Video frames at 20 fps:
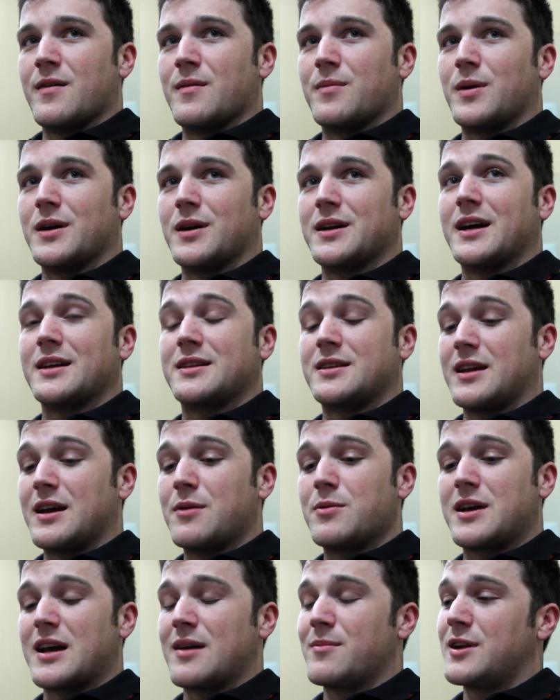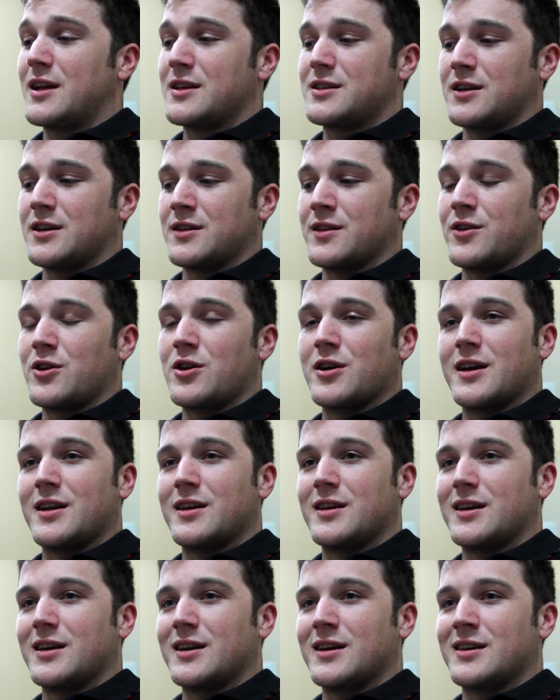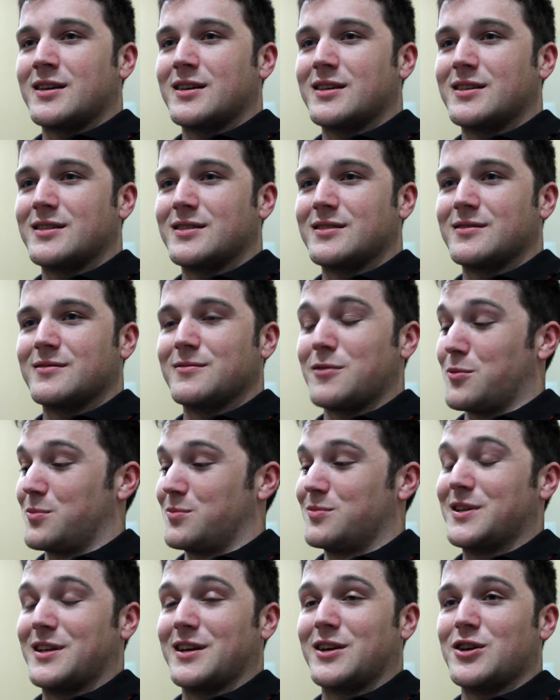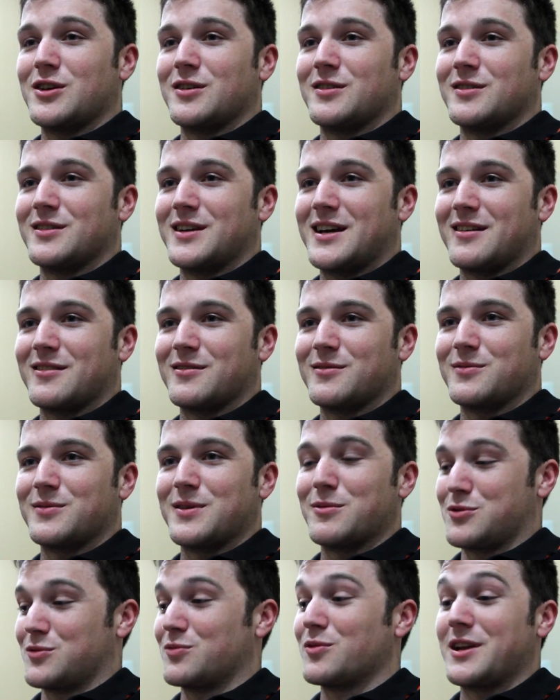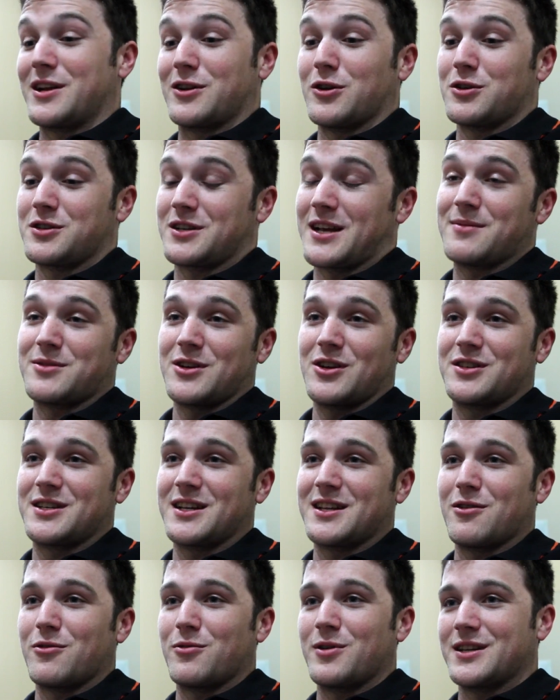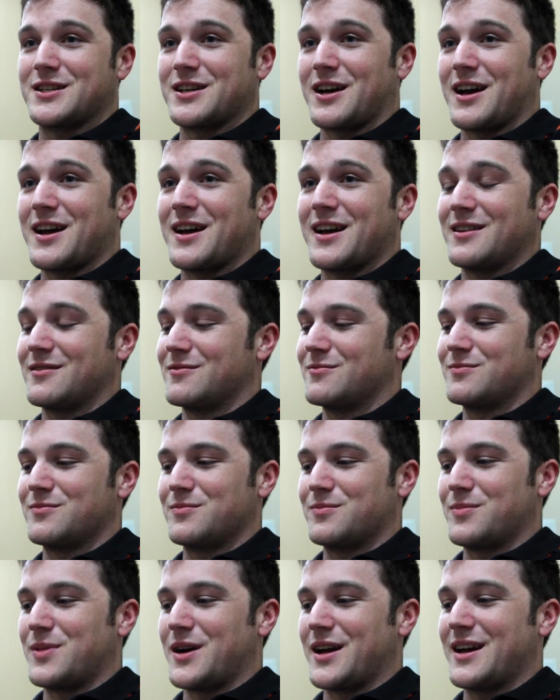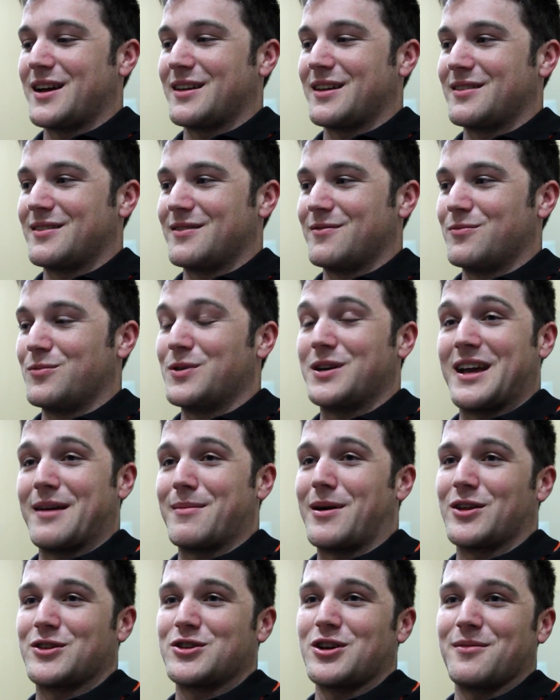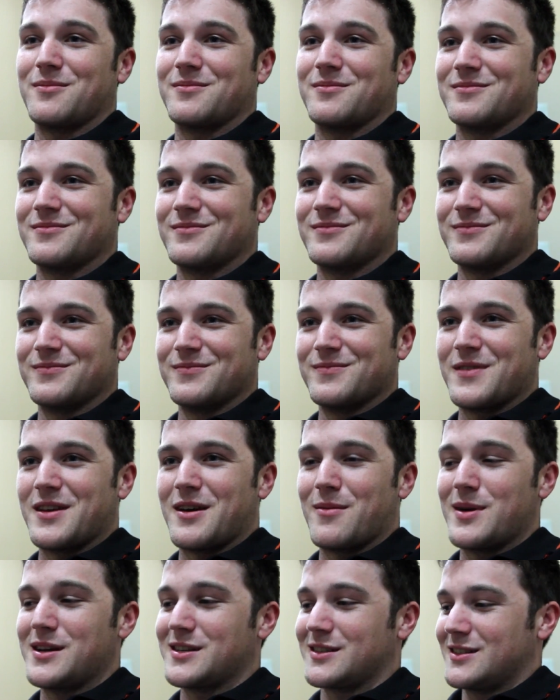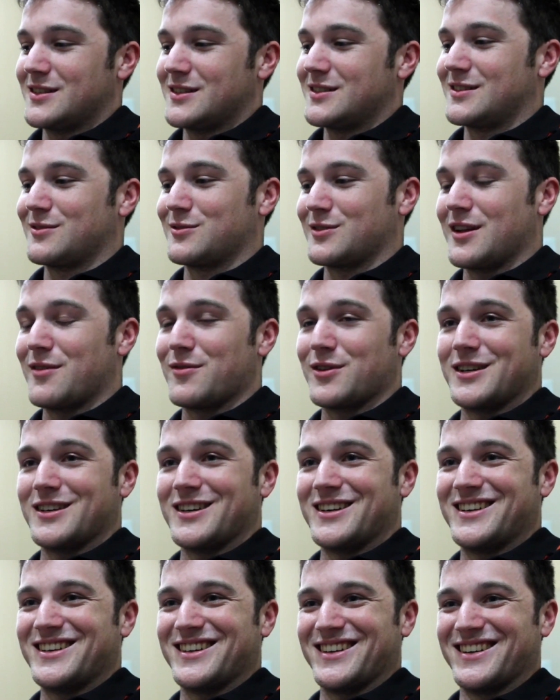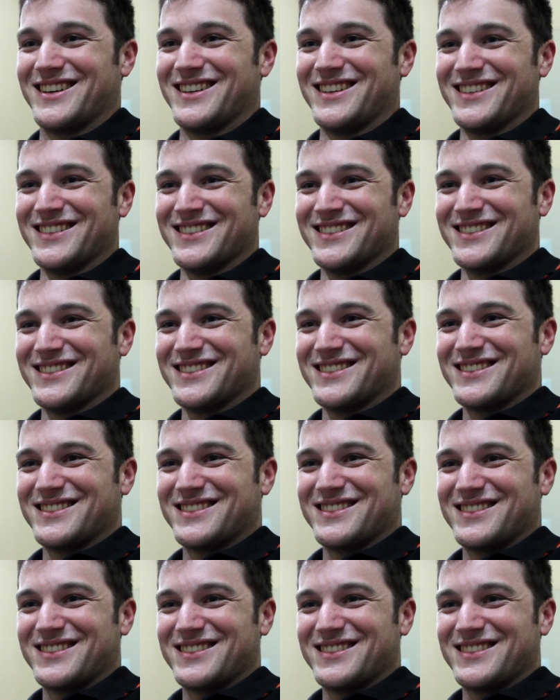But yeah, today we came in as the underdog, and well, we did good. Yeah, it was really close games, like you said, they were really tight, but yeah, we came out on top. Amazing, I loved it.